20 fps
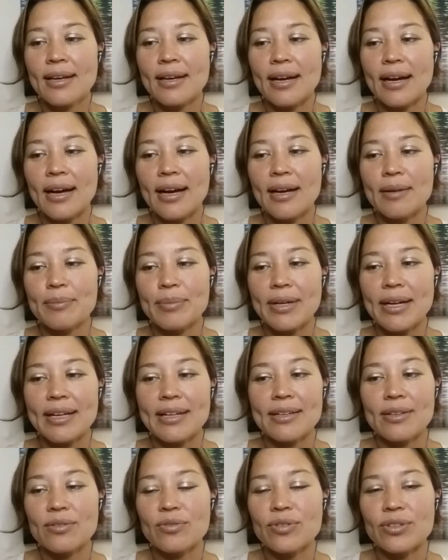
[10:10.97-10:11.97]
But I
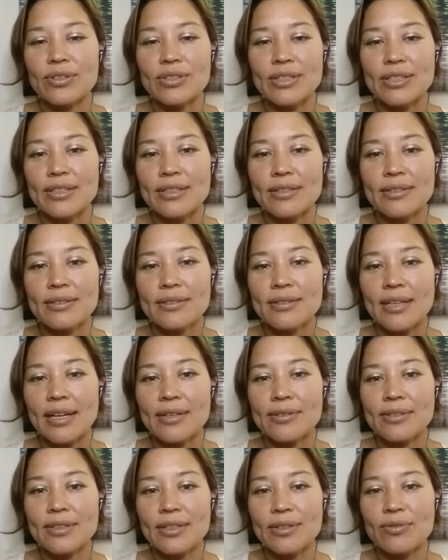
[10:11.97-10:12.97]
didn't feel good. I
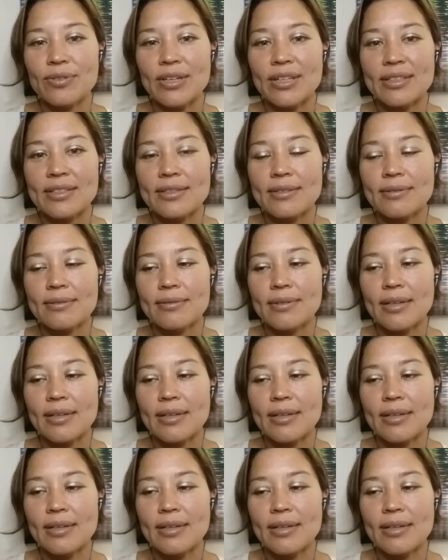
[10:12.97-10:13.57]
really felt